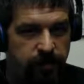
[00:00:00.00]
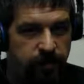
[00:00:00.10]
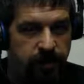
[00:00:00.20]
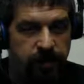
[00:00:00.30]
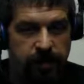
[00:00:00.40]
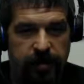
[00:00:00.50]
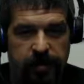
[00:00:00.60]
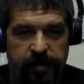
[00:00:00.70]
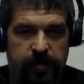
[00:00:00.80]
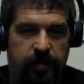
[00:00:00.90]
Well, I think a lot
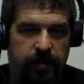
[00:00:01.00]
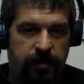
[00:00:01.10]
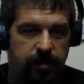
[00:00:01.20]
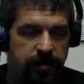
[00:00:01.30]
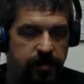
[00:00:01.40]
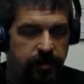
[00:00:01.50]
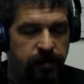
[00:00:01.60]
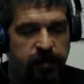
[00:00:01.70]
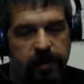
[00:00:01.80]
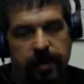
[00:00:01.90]
of people are going to,